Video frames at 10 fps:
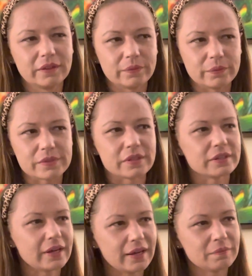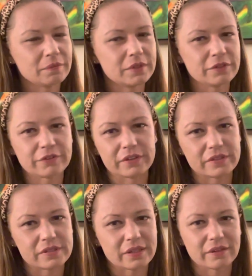with the time
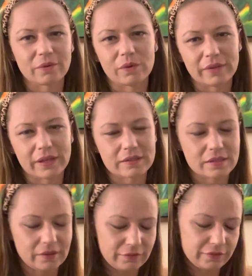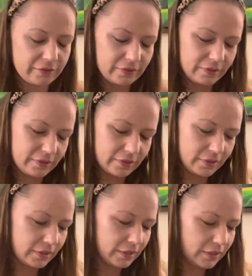difference and all that stuff.
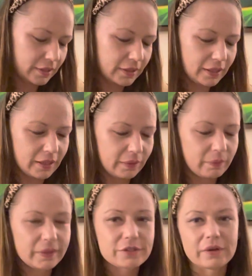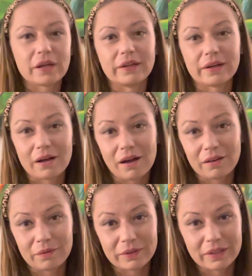And we went to
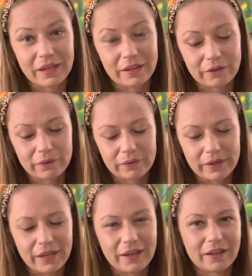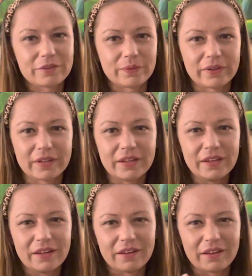Haleakala volcano and we
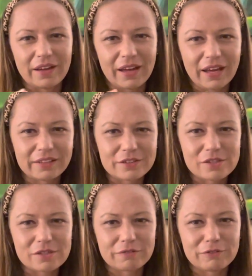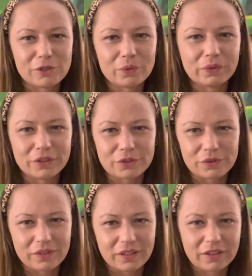had this view into
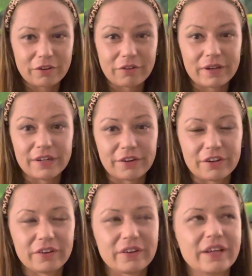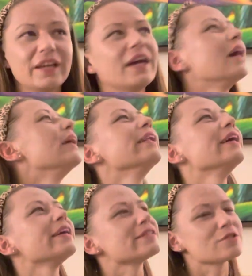the crater and
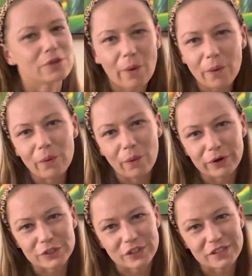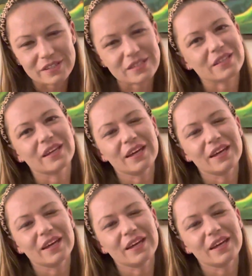it's so gorgeous.